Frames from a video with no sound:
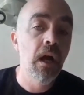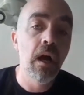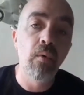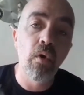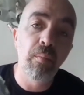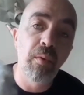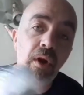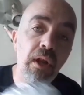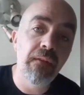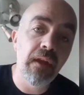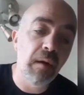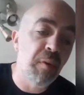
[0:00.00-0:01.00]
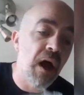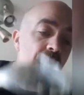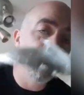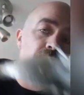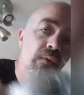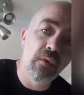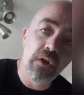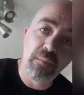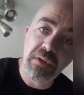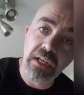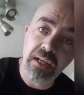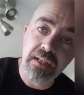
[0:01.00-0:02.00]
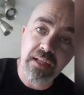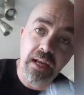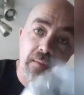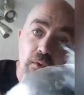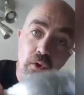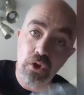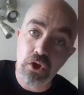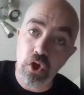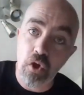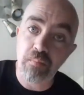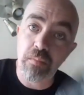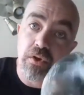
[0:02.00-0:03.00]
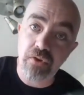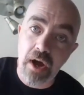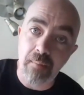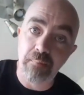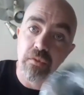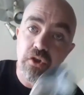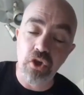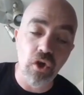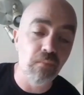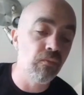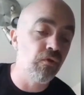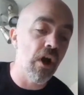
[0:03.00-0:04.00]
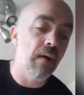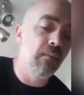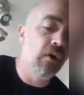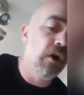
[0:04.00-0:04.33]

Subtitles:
and we're going to put it into our pot where potatoes in it, and we're going to scoop them and drop them and scoop and drop